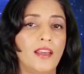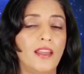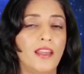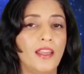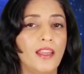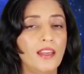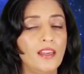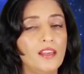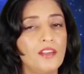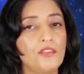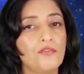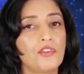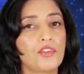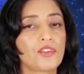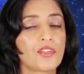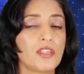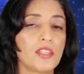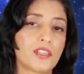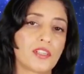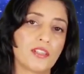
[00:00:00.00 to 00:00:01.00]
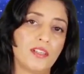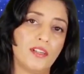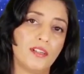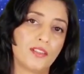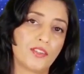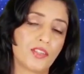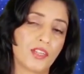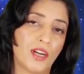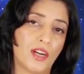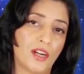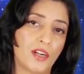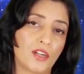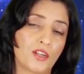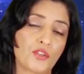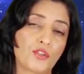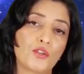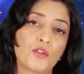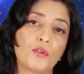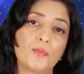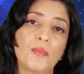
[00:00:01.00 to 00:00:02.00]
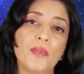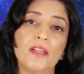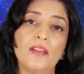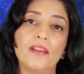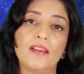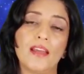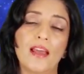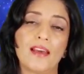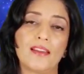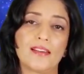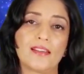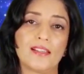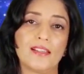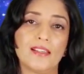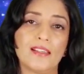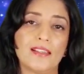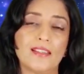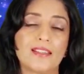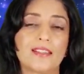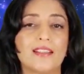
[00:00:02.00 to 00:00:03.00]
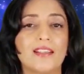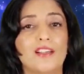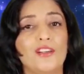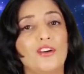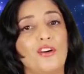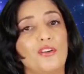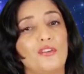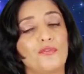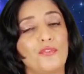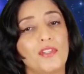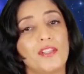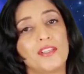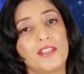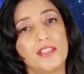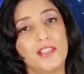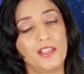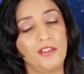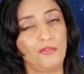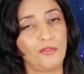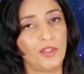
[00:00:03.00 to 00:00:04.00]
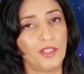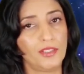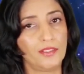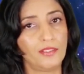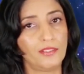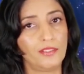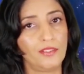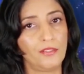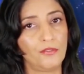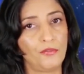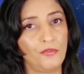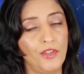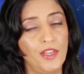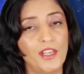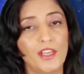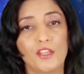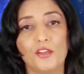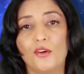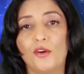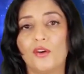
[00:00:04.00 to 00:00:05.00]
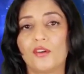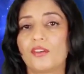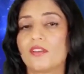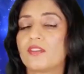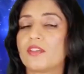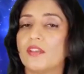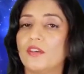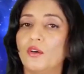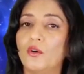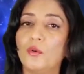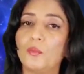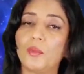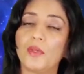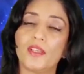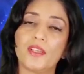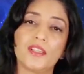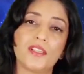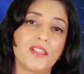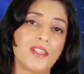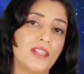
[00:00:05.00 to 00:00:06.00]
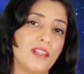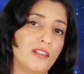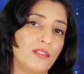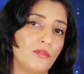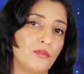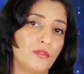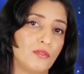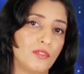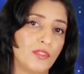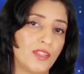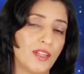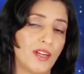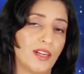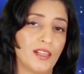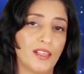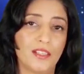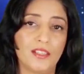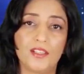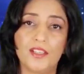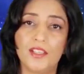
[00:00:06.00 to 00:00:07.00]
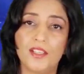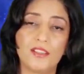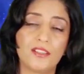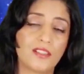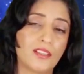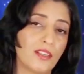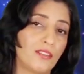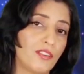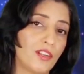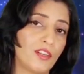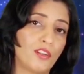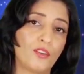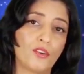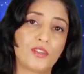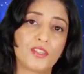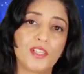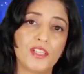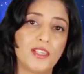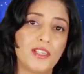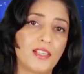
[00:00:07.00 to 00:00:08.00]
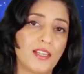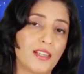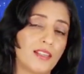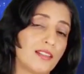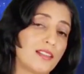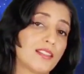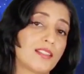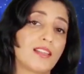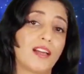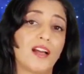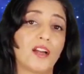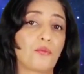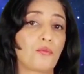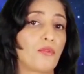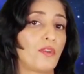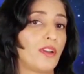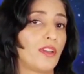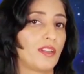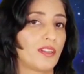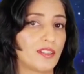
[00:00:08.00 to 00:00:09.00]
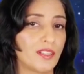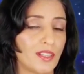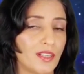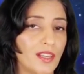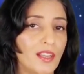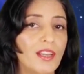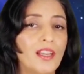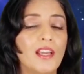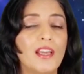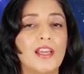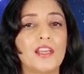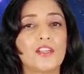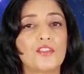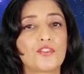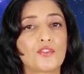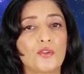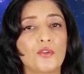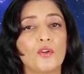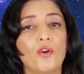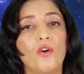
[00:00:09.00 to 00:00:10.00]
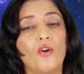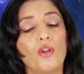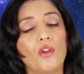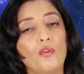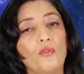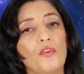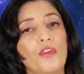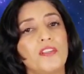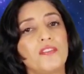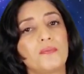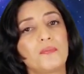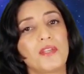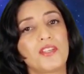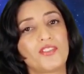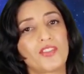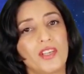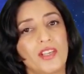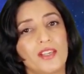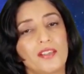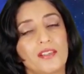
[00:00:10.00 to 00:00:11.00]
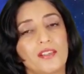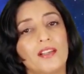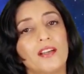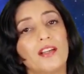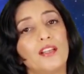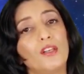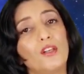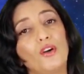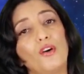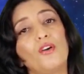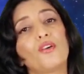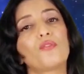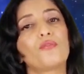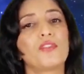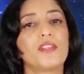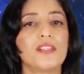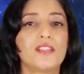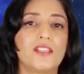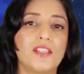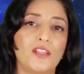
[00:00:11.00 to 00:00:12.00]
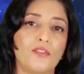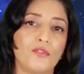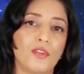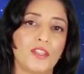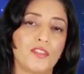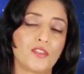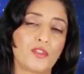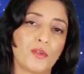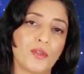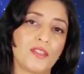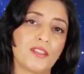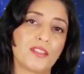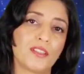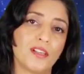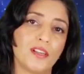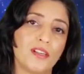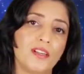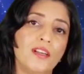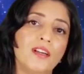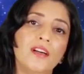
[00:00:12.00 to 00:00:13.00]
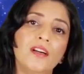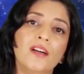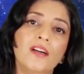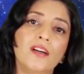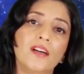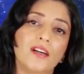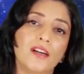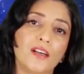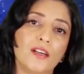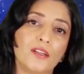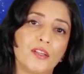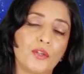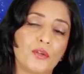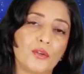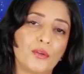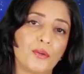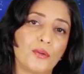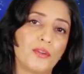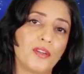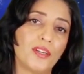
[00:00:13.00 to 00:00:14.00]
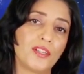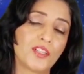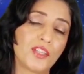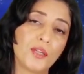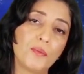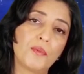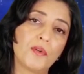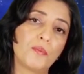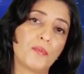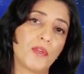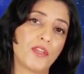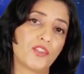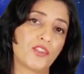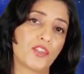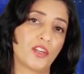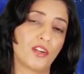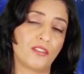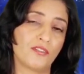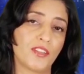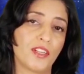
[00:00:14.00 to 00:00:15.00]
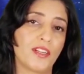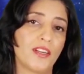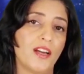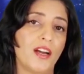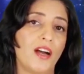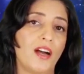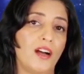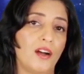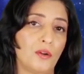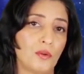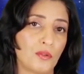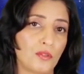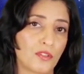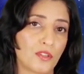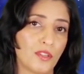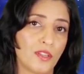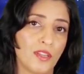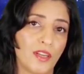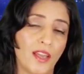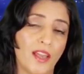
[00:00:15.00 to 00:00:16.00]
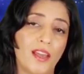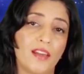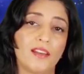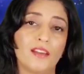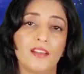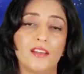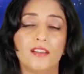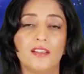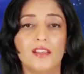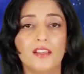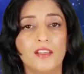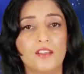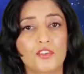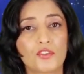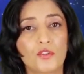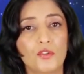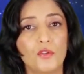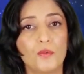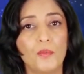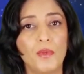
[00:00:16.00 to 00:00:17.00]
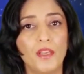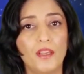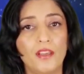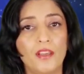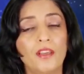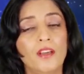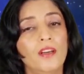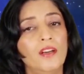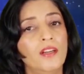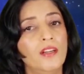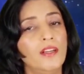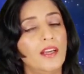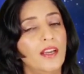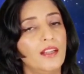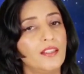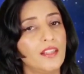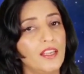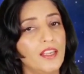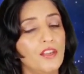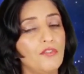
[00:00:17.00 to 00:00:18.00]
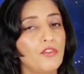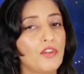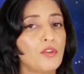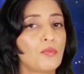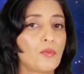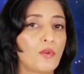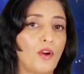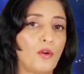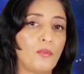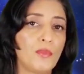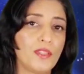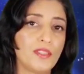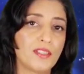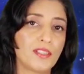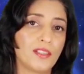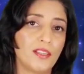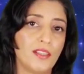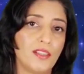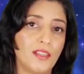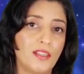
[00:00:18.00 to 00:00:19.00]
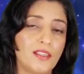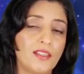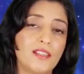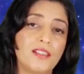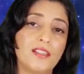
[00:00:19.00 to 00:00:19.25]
any divisional chart should be analyzed along with the D1. We cannot open a D9, D7 or D10 and start predicting. It should always be checked along with the D1. So it's a deeper picture of that house, and it should be an event promised in